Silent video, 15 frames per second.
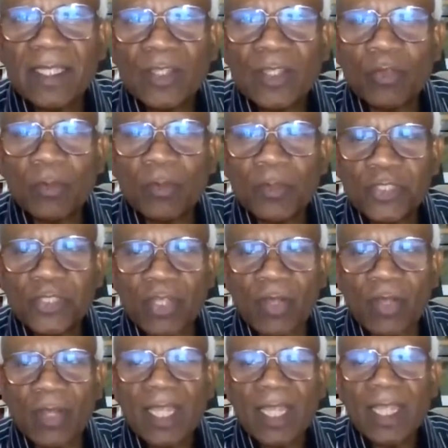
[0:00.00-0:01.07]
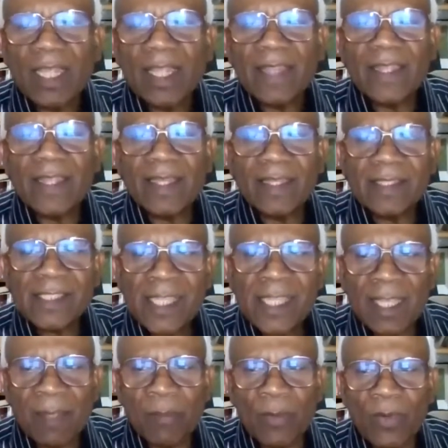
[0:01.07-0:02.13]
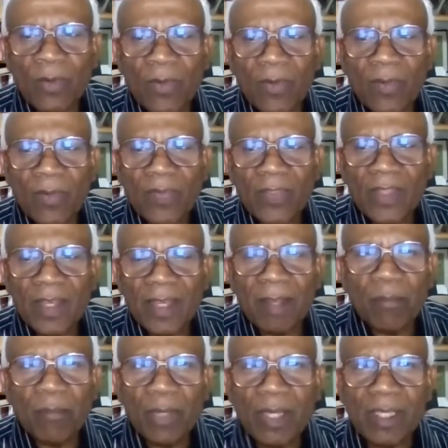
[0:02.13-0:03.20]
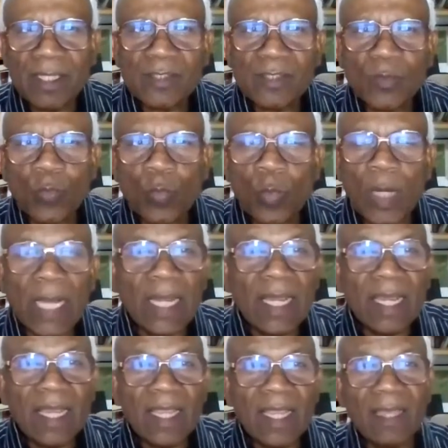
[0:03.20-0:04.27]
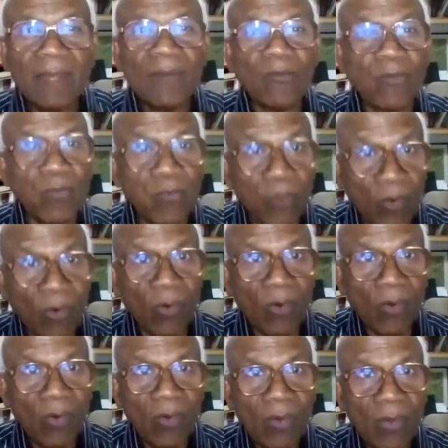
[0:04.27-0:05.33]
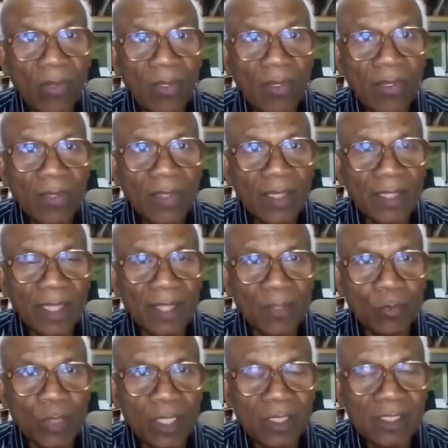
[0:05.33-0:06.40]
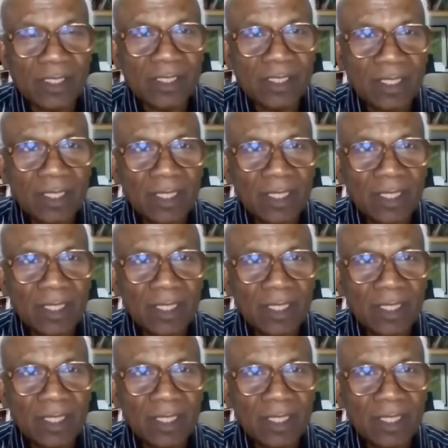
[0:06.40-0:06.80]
you'll be shocked that in Singapore, the number is 1 in 4. In other words,